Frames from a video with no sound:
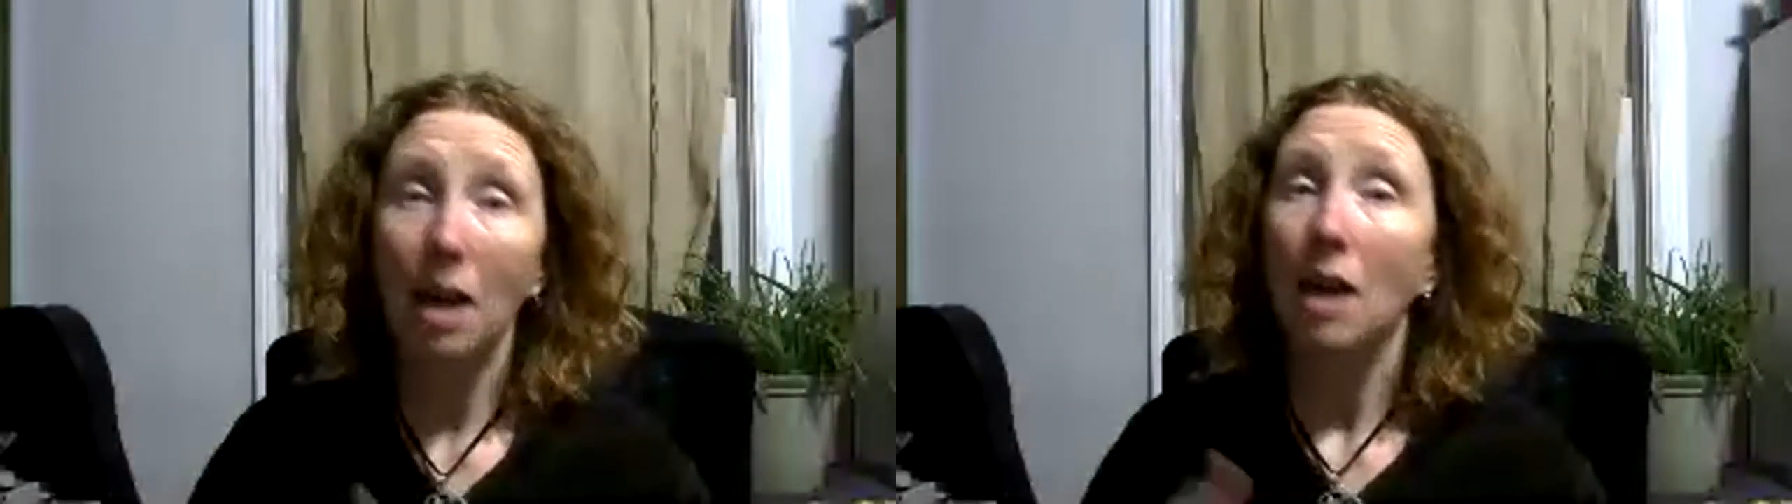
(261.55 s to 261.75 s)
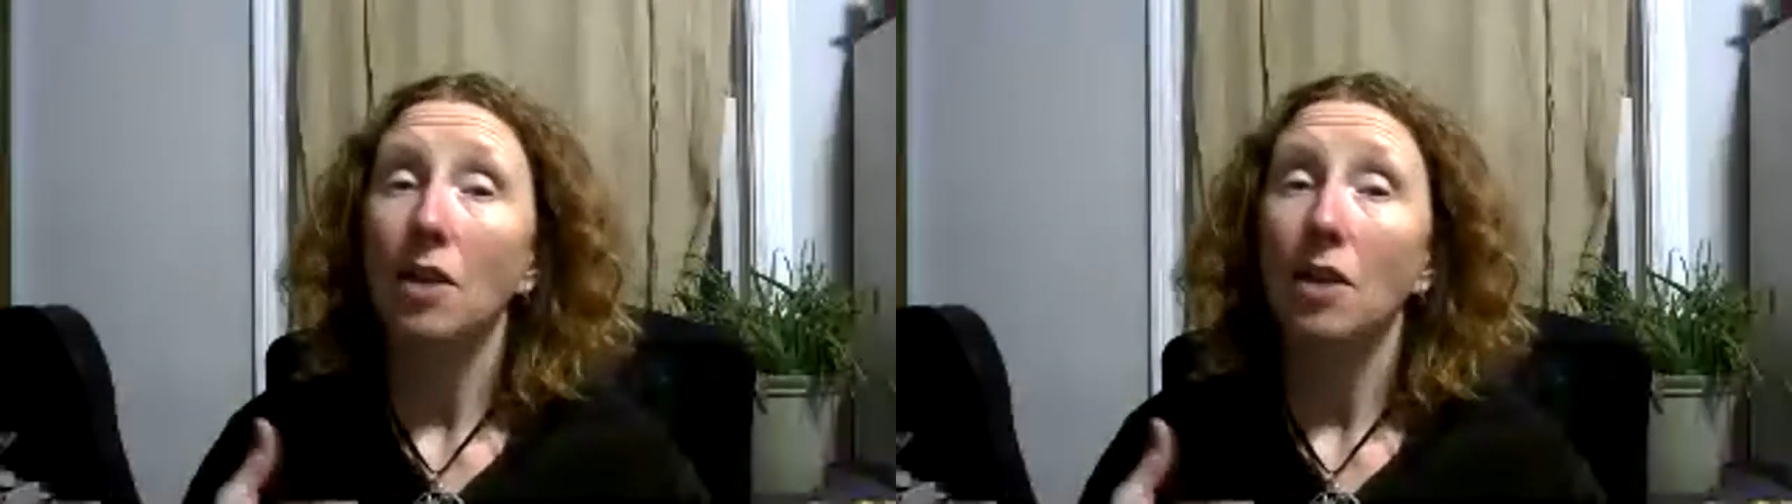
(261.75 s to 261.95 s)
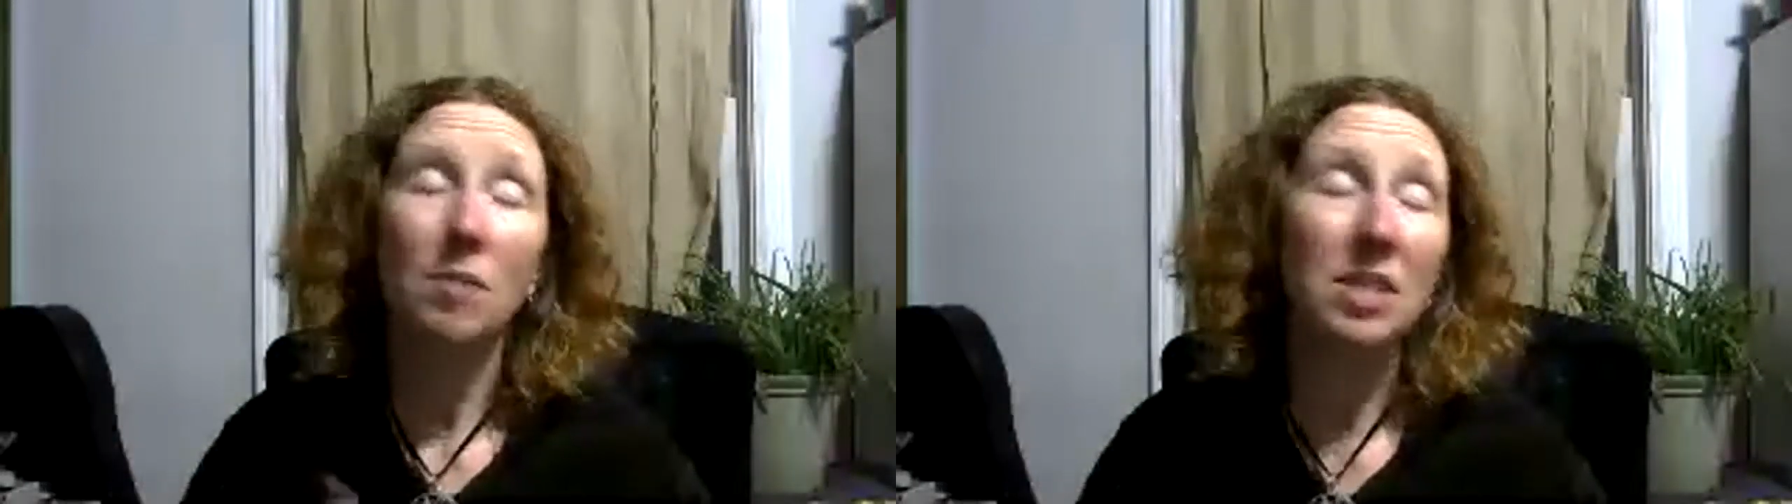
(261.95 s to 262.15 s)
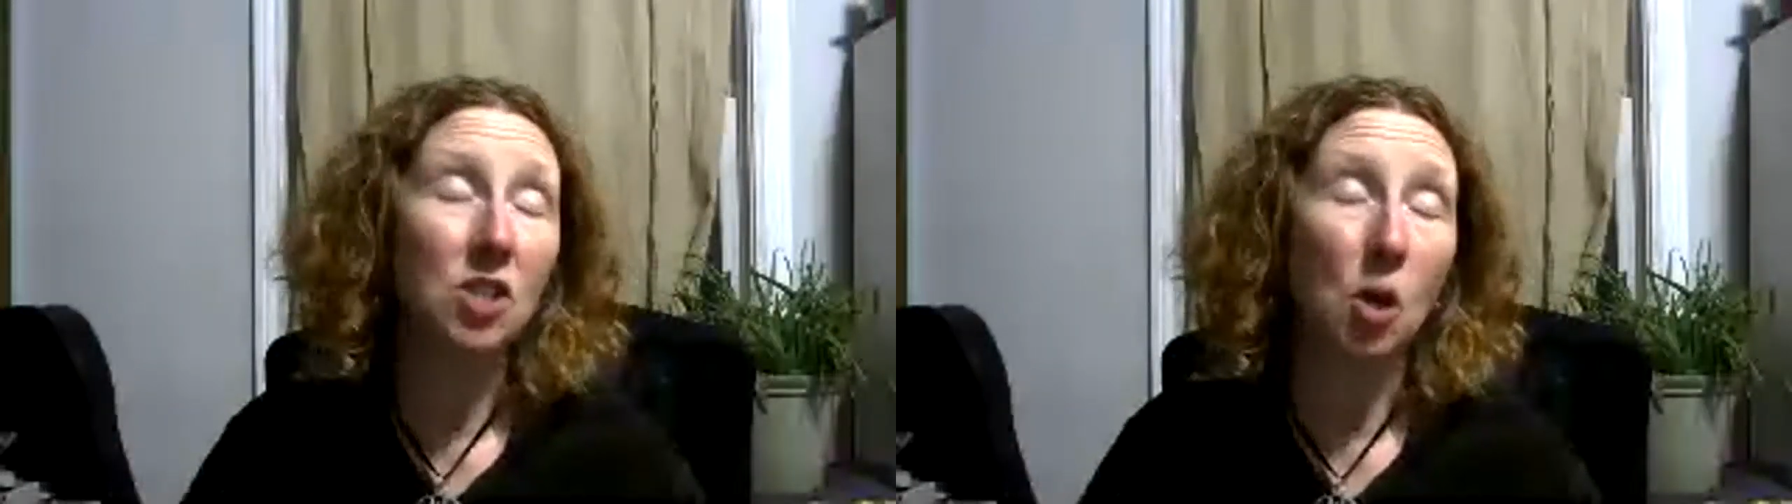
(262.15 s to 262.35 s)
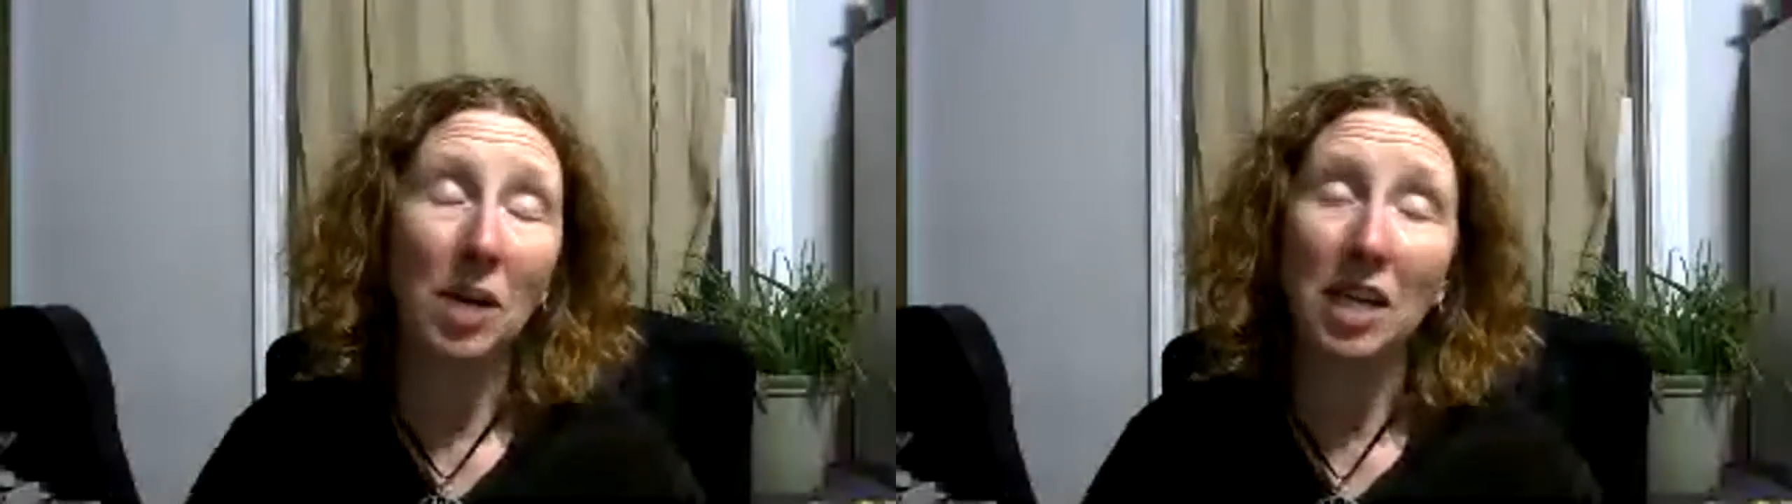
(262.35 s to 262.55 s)
There have been so
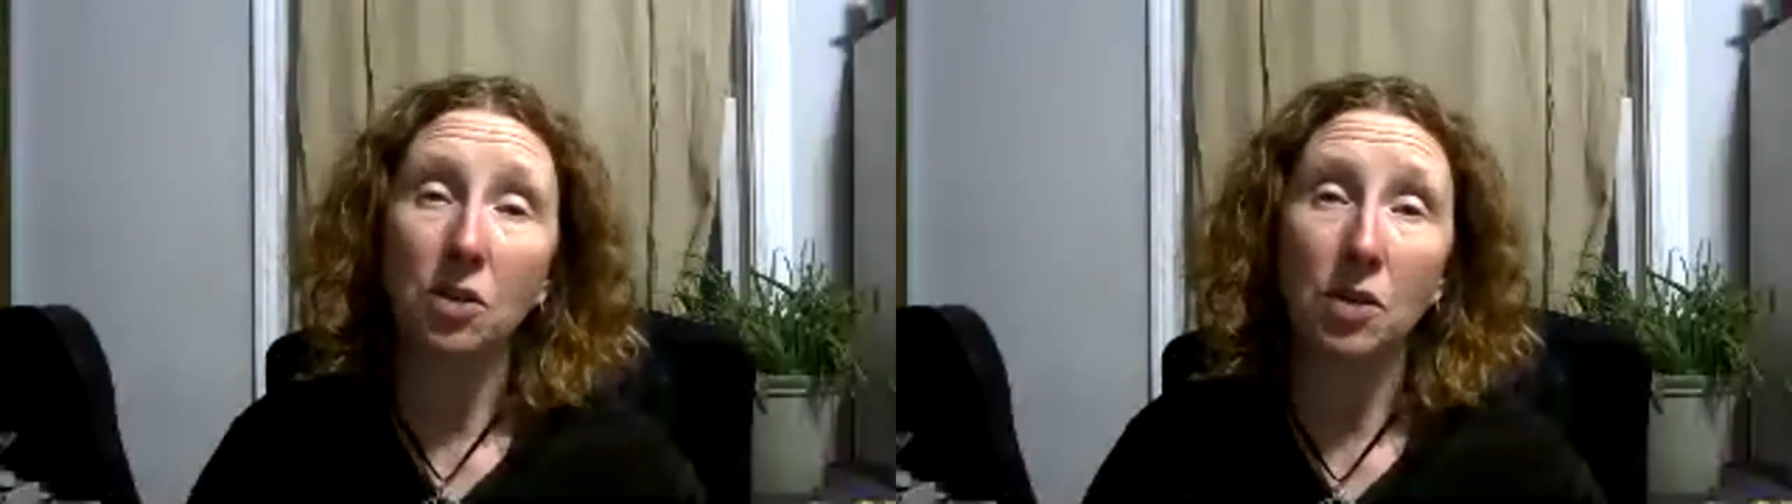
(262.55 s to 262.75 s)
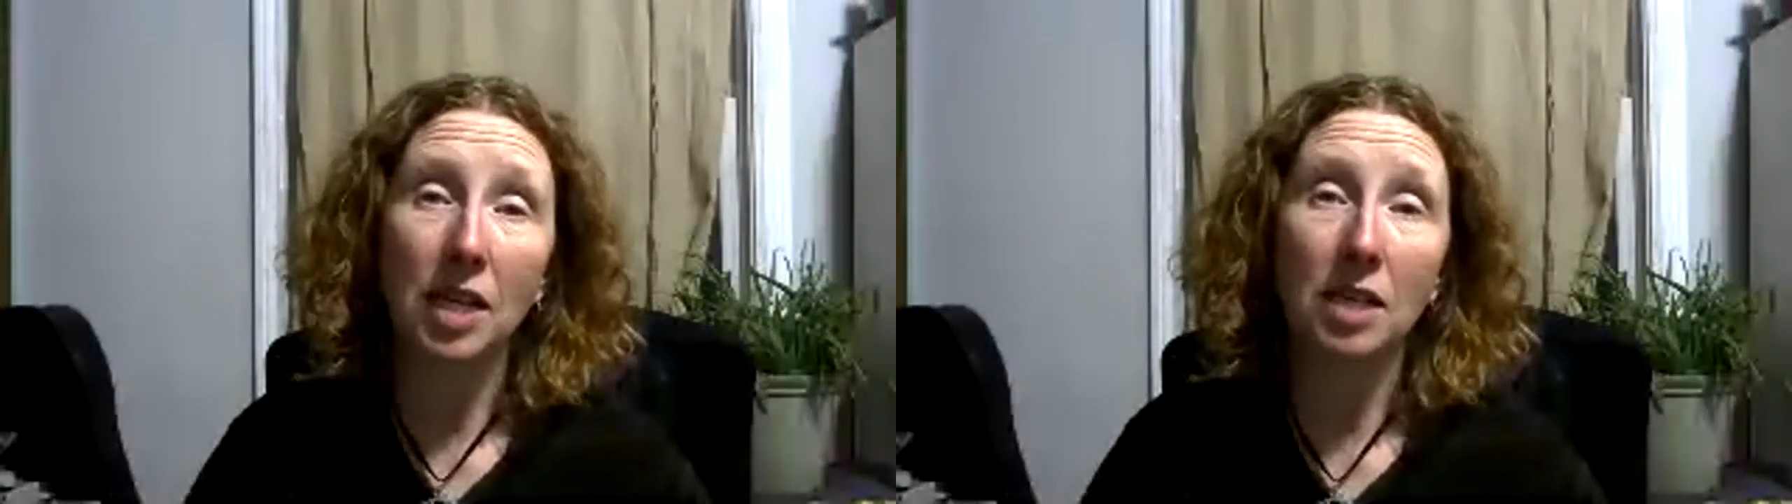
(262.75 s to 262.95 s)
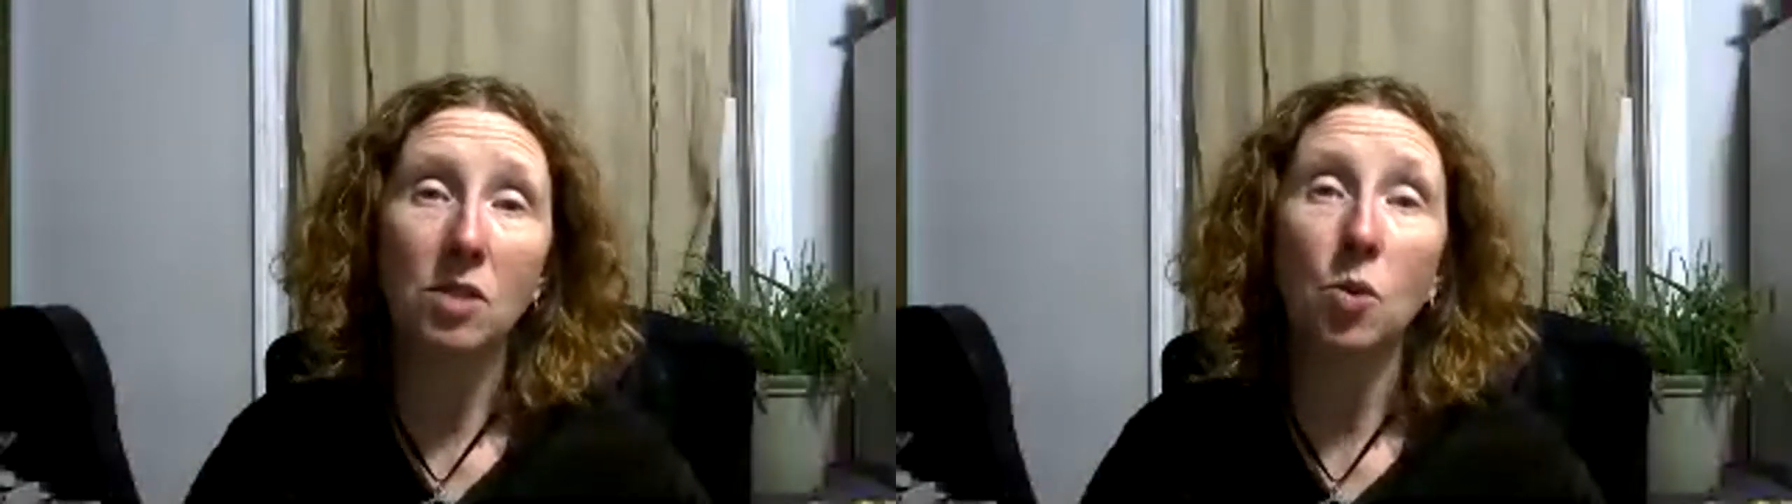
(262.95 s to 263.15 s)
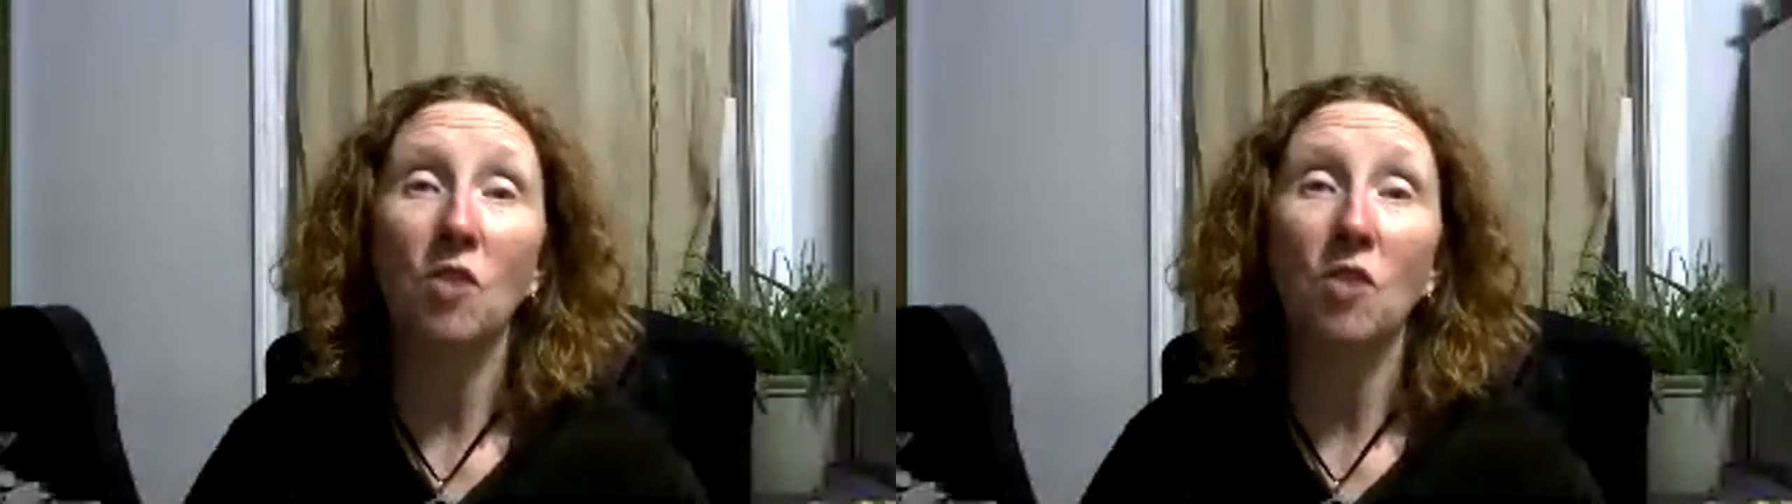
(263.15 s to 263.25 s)
many doulas who have